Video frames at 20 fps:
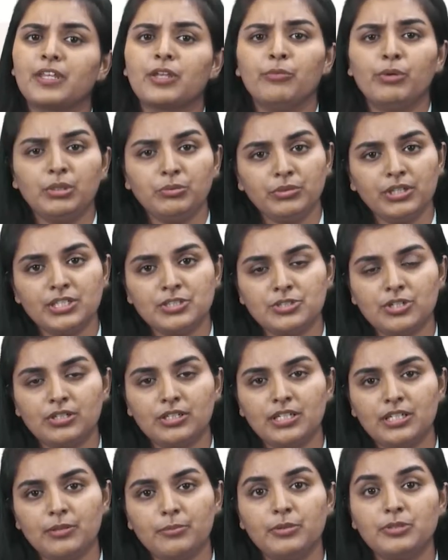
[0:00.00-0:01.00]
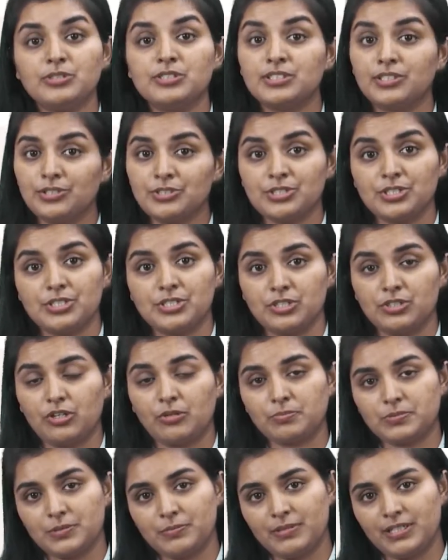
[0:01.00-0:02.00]
When we are talking about search engine
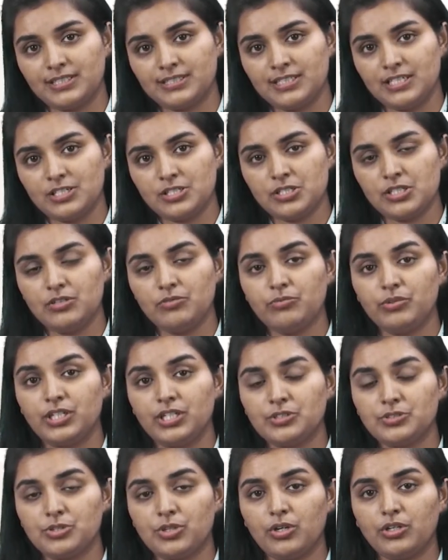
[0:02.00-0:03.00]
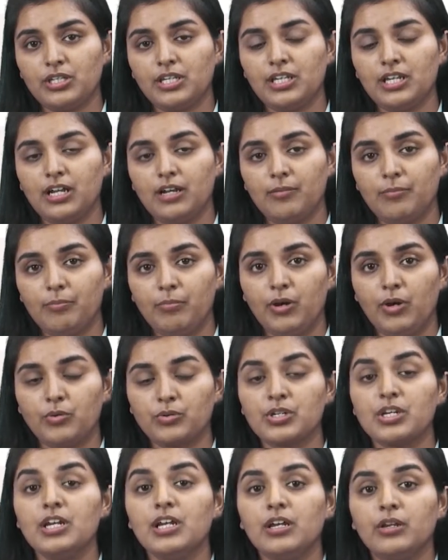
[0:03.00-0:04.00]
optimization, we are talking about